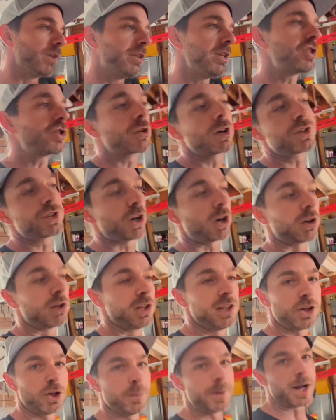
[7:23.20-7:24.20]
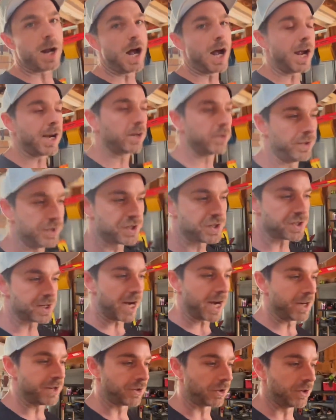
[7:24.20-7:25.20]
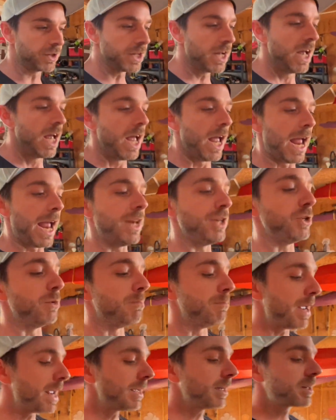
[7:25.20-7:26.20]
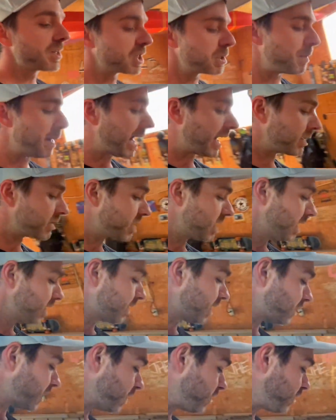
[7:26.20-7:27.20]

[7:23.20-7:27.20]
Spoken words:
these trucks are a little bit higher than standard, and you may expect that they